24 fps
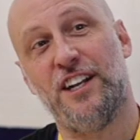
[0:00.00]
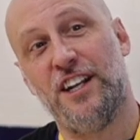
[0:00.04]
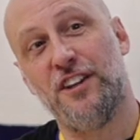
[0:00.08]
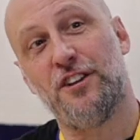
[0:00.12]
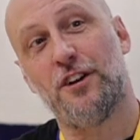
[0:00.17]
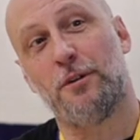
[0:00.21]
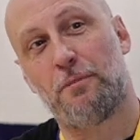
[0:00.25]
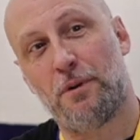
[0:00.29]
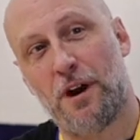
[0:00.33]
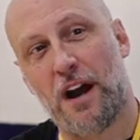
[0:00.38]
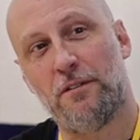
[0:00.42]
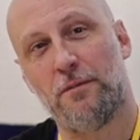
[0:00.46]

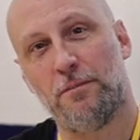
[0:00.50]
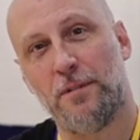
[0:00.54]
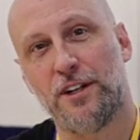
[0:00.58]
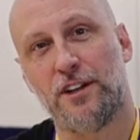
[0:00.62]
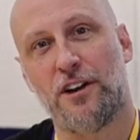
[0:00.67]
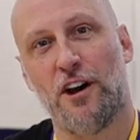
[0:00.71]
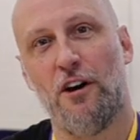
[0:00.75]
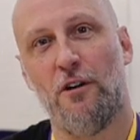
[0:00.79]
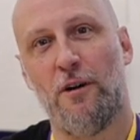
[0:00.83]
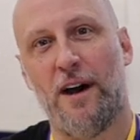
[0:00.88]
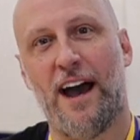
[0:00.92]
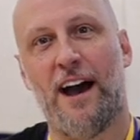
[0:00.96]
either probably
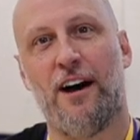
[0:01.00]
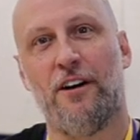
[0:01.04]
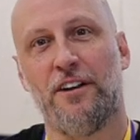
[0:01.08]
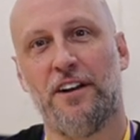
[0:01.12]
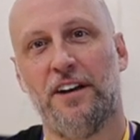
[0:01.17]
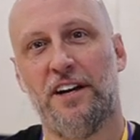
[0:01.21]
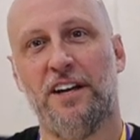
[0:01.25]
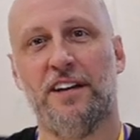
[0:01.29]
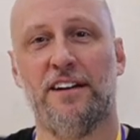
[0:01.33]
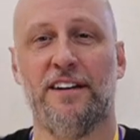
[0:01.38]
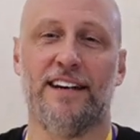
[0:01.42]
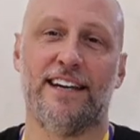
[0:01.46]
go out
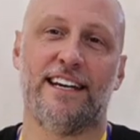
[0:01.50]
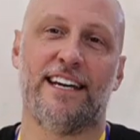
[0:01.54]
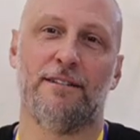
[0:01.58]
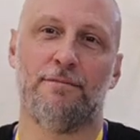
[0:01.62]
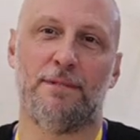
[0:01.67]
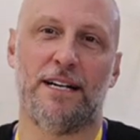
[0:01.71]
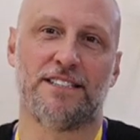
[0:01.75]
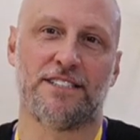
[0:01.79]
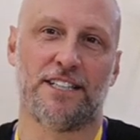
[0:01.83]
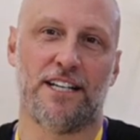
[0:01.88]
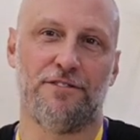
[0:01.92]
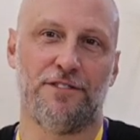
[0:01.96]
and get
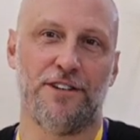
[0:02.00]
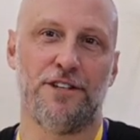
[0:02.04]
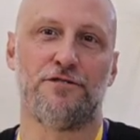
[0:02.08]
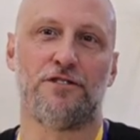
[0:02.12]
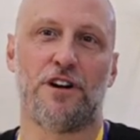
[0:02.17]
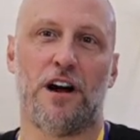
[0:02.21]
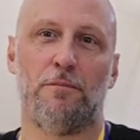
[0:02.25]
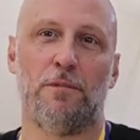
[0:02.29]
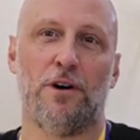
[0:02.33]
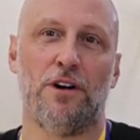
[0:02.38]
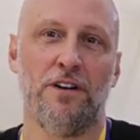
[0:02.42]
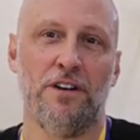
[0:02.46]
myself in
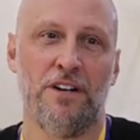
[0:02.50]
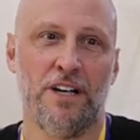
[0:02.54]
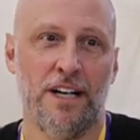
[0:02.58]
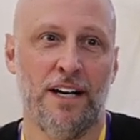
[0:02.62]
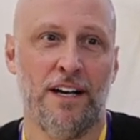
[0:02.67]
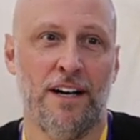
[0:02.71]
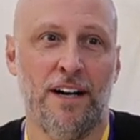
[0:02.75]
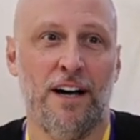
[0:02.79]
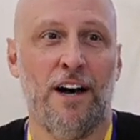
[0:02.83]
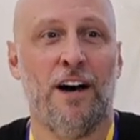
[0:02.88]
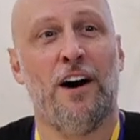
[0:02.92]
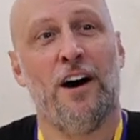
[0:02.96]
trouble,
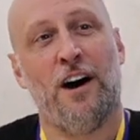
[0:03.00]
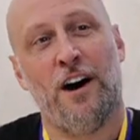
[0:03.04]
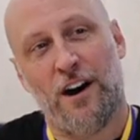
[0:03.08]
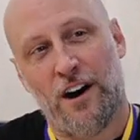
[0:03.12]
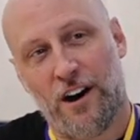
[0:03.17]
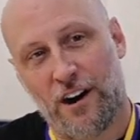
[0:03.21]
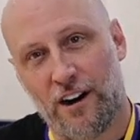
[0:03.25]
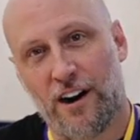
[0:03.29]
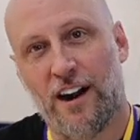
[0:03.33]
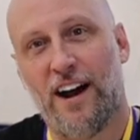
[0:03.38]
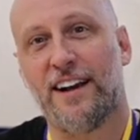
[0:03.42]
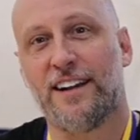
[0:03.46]

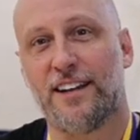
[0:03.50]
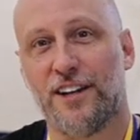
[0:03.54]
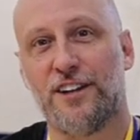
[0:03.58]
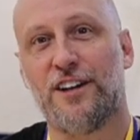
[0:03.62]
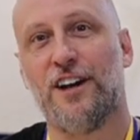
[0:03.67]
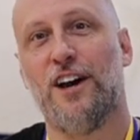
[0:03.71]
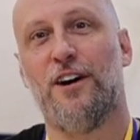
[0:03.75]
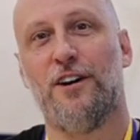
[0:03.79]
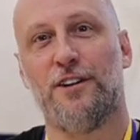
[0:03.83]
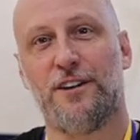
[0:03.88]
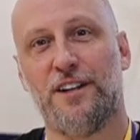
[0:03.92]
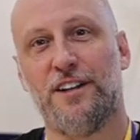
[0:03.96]
or I could
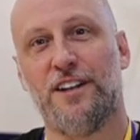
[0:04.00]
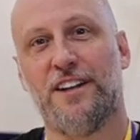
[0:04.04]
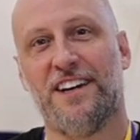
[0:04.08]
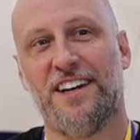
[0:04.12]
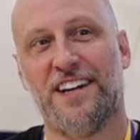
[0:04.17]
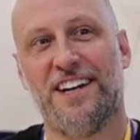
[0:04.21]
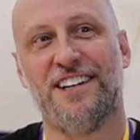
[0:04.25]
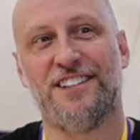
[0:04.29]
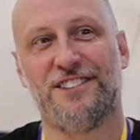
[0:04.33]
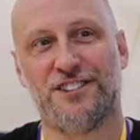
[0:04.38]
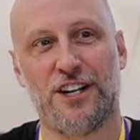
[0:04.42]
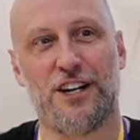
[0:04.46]
go to the
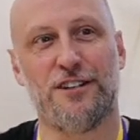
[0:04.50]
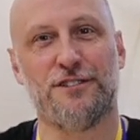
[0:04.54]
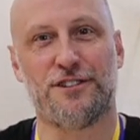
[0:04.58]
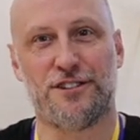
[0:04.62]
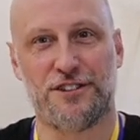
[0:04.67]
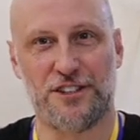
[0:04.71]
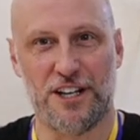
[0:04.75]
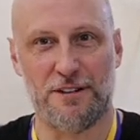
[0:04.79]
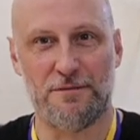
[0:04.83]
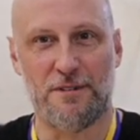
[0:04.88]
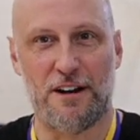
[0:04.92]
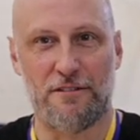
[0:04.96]
church
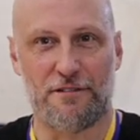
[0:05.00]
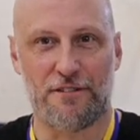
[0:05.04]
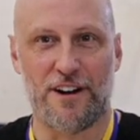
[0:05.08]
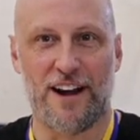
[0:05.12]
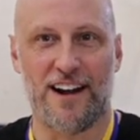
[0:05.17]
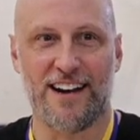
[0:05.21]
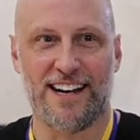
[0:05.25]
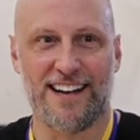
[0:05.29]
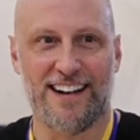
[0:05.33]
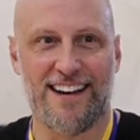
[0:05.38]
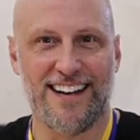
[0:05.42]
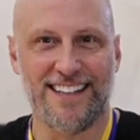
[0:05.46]
gym on
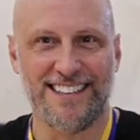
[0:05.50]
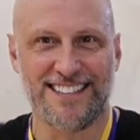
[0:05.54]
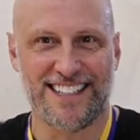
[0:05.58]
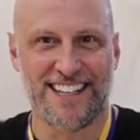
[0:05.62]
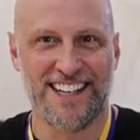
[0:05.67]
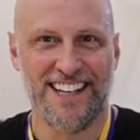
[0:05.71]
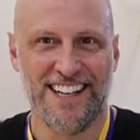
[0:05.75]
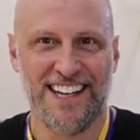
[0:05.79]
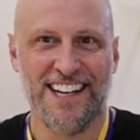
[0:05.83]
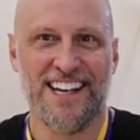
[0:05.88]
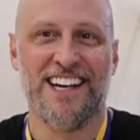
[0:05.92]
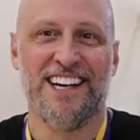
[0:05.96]
Friday nights
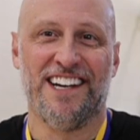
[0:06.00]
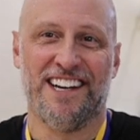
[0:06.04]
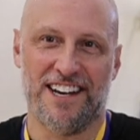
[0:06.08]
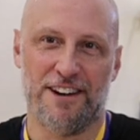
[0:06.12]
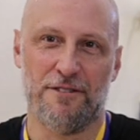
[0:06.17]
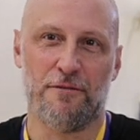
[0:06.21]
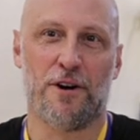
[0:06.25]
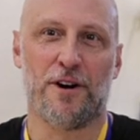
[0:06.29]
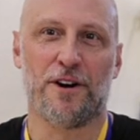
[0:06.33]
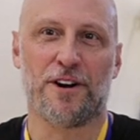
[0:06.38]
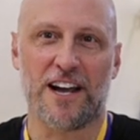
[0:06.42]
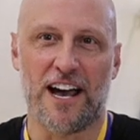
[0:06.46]

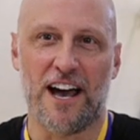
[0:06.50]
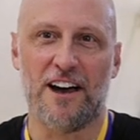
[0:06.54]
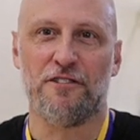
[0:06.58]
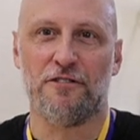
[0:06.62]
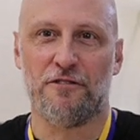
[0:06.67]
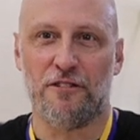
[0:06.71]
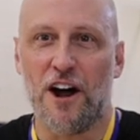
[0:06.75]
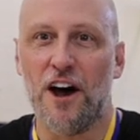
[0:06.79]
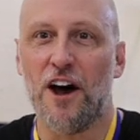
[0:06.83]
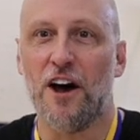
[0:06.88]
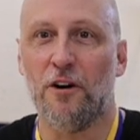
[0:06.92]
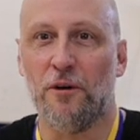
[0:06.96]
and work out
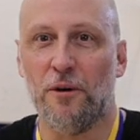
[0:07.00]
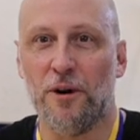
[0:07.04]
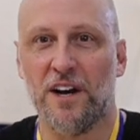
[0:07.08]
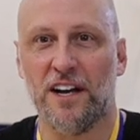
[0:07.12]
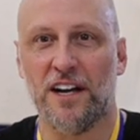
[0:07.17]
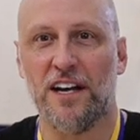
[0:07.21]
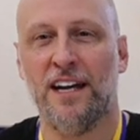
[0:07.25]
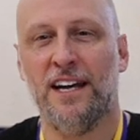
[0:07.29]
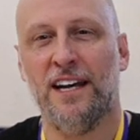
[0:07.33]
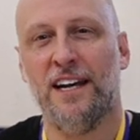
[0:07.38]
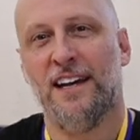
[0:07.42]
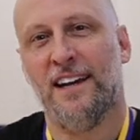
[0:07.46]
and row.
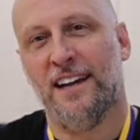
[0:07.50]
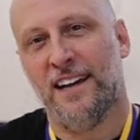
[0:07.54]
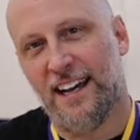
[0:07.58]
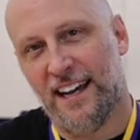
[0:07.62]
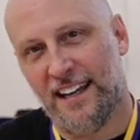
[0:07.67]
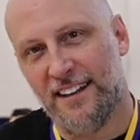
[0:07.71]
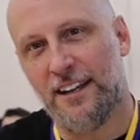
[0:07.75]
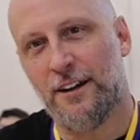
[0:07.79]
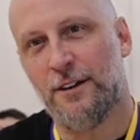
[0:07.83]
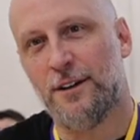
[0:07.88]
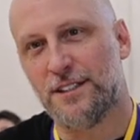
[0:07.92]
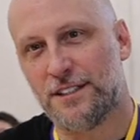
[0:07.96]

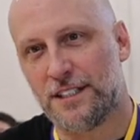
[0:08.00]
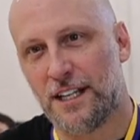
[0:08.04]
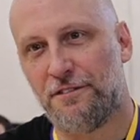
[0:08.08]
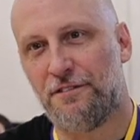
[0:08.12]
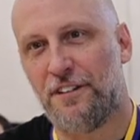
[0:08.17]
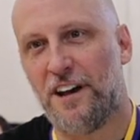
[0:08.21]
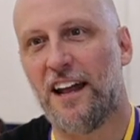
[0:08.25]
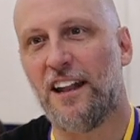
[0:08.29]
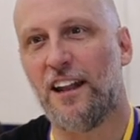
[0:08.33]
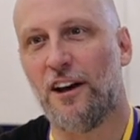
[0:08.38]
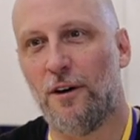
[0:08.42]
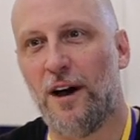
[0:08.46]
And there was a
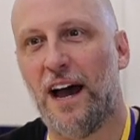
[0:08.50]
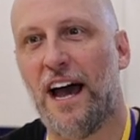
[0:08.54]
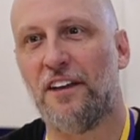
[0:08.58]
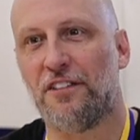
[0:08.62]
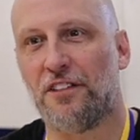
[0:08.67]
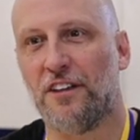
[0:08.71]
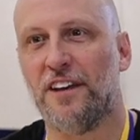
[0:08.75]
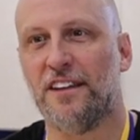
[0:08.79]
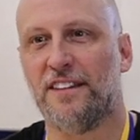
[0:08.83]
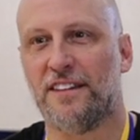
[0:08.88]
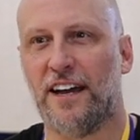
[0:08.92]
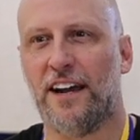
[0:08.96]
fellow
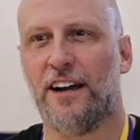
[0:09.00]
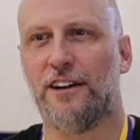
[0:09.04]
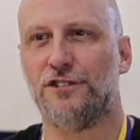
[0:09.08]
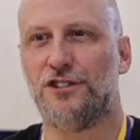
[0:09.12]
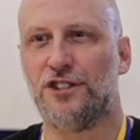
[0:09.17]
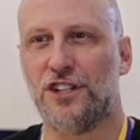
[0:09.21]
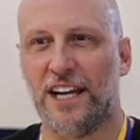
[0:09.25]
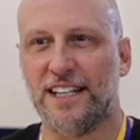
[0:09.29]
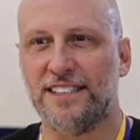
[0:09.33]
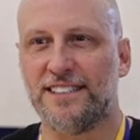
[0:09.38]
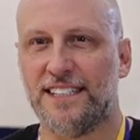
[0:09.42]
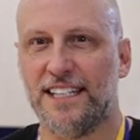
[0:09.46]
athlete there,
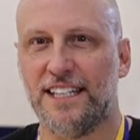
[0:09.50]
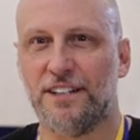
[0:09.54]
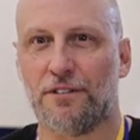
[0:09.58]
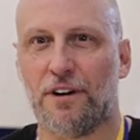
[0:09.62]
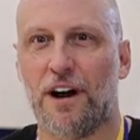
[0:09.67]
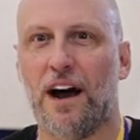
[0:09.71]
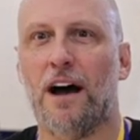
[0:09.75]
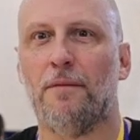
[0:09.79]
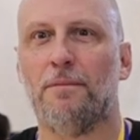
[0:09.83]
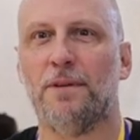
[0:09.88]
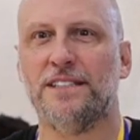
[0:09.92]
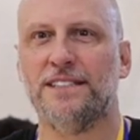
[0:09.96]
Jesse
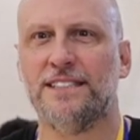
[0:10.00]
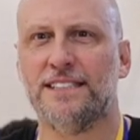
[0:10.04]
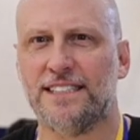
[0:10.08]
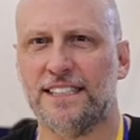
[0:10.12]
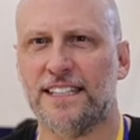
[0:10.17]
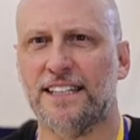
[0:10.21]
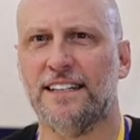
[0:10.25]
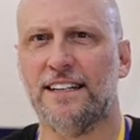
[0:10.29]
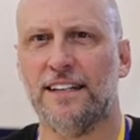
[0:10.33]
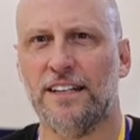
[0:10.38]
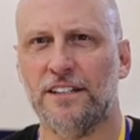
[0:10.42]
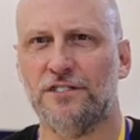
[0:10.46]

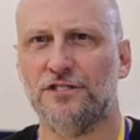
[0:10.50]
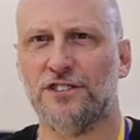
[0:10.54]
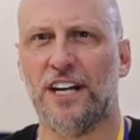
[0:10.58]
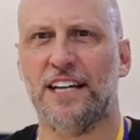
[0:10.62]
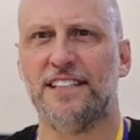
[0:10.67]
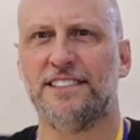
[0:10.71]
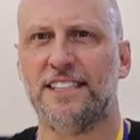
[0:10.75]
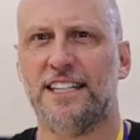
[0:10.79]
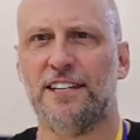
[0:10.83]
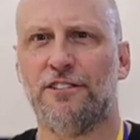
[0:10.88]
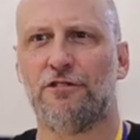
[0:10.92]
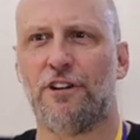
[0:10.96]
Robinson.
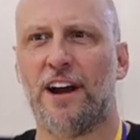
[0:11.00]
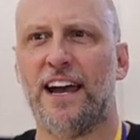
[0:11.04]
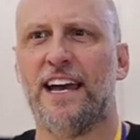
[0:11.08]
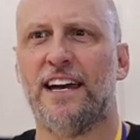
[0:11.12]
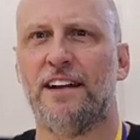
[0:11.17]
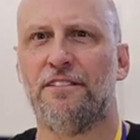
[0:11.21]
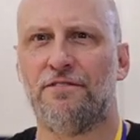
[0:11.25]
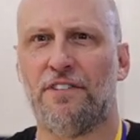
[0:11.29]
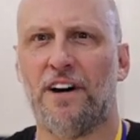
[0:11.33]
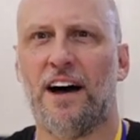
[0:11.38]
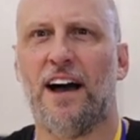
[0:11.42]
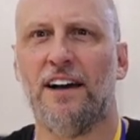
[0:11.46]
Jesse
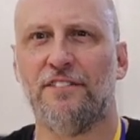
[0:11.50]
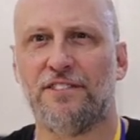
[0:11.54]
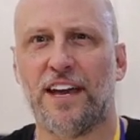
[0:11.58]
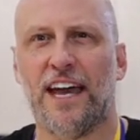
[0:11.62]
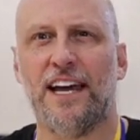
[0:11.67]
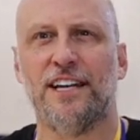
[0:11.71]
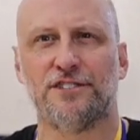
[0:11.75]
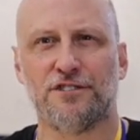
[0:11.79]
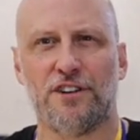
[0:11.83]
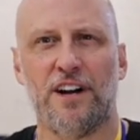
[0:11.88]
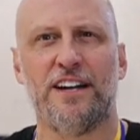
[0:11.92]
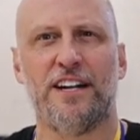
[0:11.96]
ran
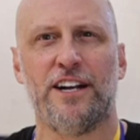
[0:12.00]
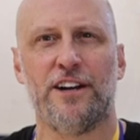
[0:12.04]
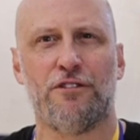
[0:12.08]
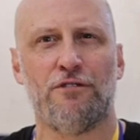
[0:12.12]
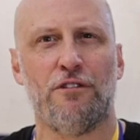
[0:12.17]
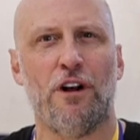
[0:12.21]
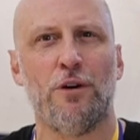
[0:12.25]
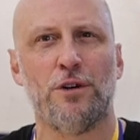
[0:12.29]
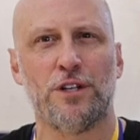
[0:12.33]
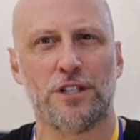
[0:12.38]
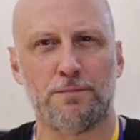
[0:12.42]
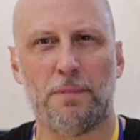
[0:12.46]
5Ks around here and
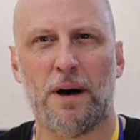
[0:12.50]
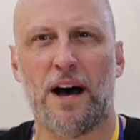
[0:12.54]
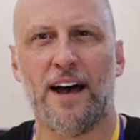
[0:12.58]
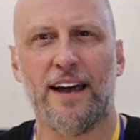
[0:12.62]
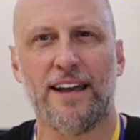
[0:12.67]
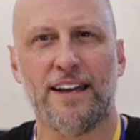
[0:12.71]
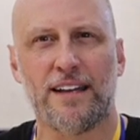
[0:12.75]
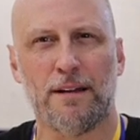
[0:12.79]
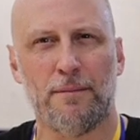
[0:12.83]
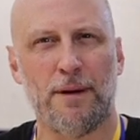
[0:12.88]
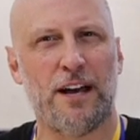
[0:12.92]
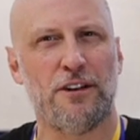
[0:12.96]
rode his
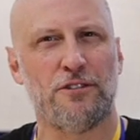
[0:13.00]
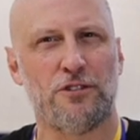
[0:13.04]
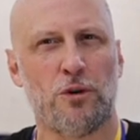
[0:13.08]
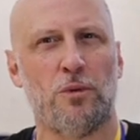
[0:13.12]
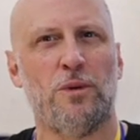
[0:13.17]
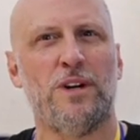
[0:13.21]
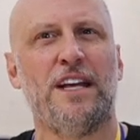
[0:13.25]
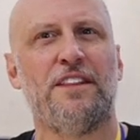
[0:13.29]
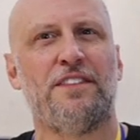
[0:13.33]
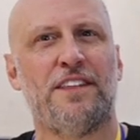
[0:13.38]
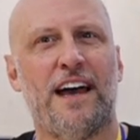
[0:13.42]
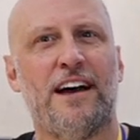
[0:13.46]
bike, about
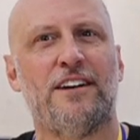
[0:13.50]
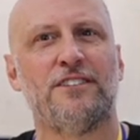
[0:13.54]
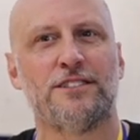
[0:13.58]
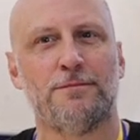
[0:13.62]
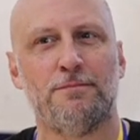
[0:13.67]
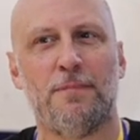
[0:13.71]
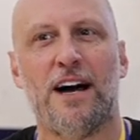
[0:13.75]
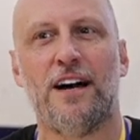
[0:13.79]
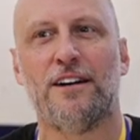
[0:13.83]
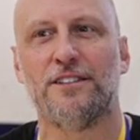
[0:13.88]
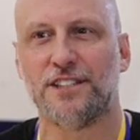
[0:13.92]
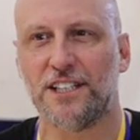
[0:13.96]
20,000
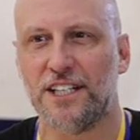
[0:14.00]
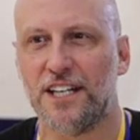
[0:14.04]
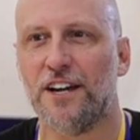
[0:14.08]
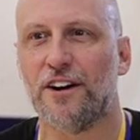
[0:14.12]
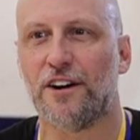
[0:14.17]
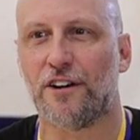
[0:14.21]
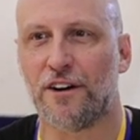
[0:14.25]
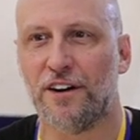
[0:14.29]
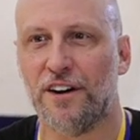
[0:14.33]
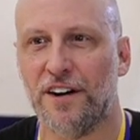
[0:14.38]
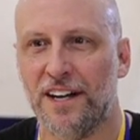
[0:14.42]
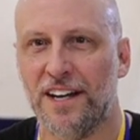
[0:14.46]
miles a
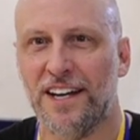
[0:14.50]
year.